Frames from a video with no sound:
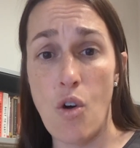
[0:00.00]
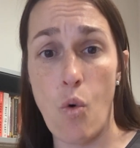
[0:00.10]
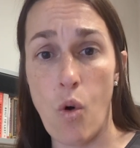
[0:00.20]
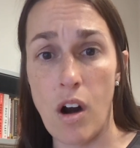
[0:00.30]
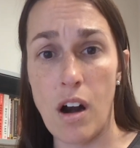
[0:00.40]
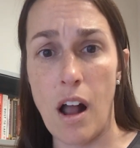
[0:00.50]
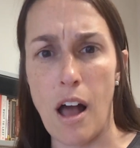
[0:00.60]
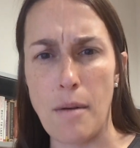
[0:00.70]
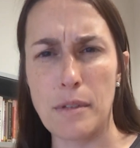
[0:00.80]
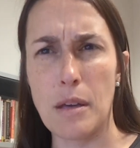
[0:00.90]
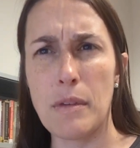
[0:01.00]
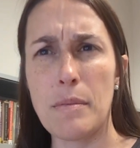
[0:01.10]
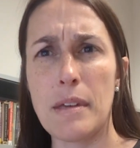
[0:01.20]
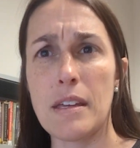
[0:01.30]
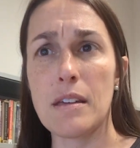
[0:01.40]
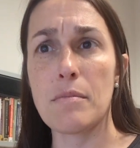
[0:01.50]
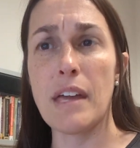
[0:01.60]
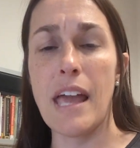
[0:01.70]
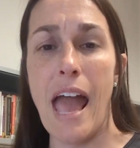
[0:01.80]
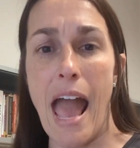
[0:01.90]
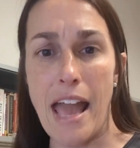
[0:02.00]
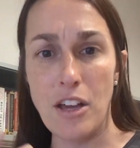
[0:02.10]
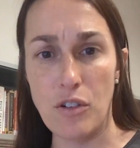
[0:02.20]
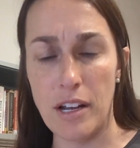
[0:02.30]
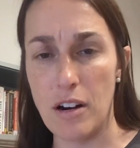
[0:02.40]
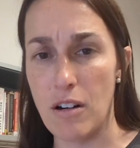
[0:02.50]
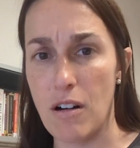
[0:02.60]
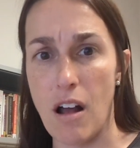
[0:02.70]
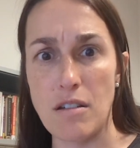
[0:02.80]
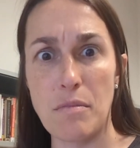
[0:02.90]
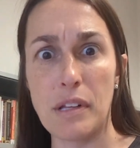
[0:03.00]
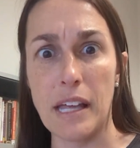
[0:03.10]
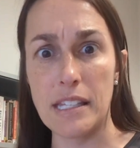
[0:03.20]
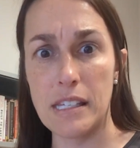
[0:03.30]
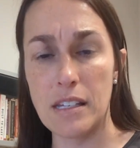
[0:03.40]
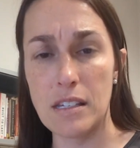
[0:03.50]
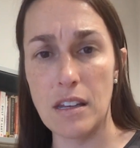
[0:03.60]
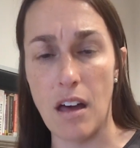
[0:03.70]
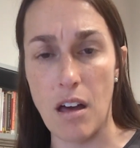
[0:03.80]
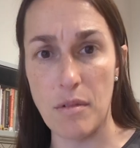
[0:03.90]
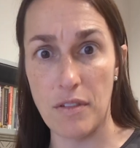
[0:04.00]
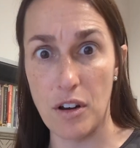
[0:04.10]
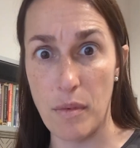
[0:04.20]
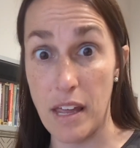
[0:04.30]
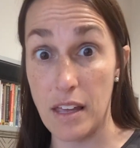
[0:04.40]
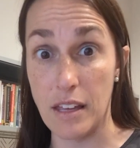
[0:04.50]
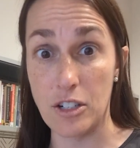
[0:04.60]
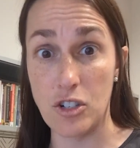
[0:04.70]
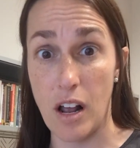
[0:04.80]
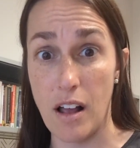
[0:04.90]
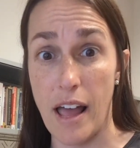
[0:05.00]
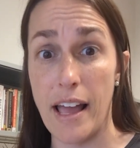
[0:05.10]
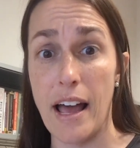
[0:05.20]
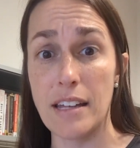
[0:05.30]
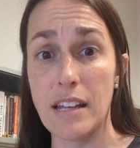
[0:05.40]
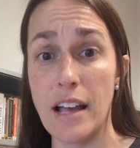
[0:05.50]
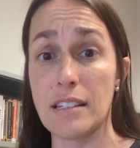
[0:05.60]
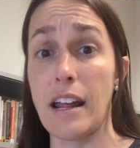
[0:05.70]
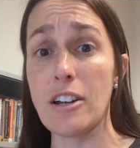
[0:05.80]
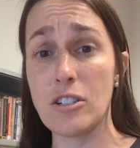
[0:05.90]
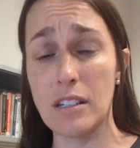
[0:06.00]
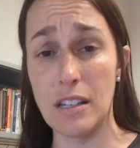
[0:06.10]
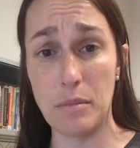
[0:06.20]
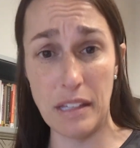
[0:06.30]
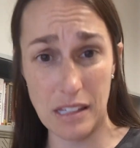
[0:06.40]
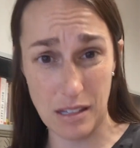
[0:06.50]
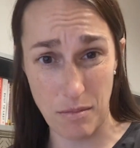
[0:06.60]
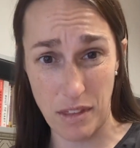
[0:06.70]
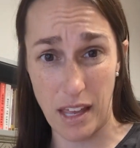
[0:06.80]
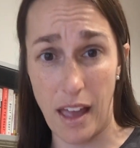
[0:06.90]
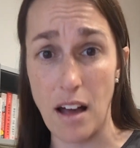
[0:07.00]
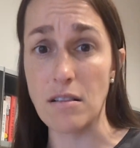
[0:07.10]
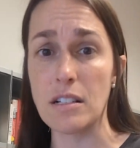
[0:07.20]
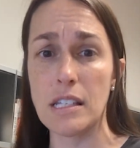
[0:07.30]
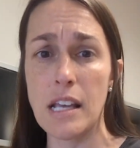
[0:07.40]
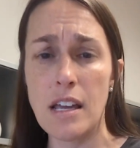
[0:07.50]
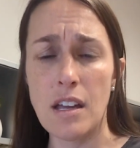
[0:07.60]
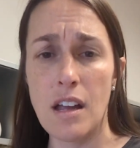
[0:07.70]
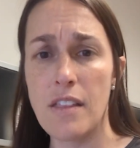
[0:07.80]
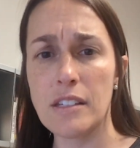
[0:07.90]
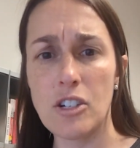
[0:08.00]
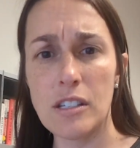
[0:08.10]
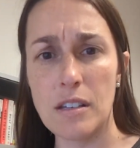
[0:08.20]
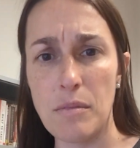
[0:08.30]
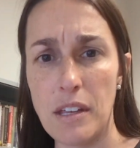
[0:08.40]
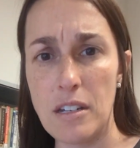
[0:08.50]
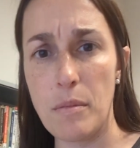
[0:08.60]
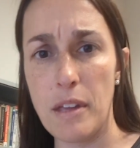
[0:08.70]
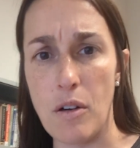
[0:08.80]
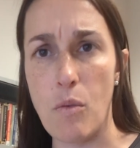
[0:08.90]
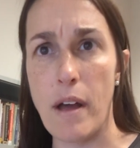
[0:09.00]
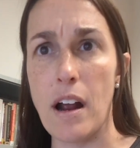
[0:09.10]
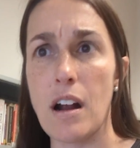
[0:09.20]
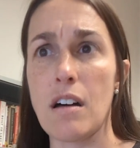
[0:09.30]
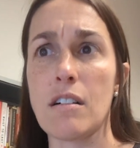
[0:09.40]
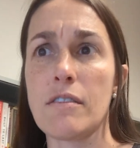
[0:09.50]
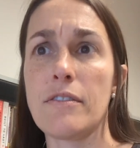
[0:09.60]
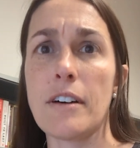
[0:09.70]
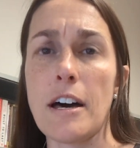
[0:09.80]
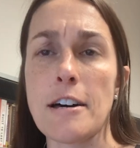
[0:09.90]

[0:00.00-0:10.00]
or somebody being angry or unpleasant. If they're making that strong eye contact, it actually can mean something else. And that's just something to be aware of,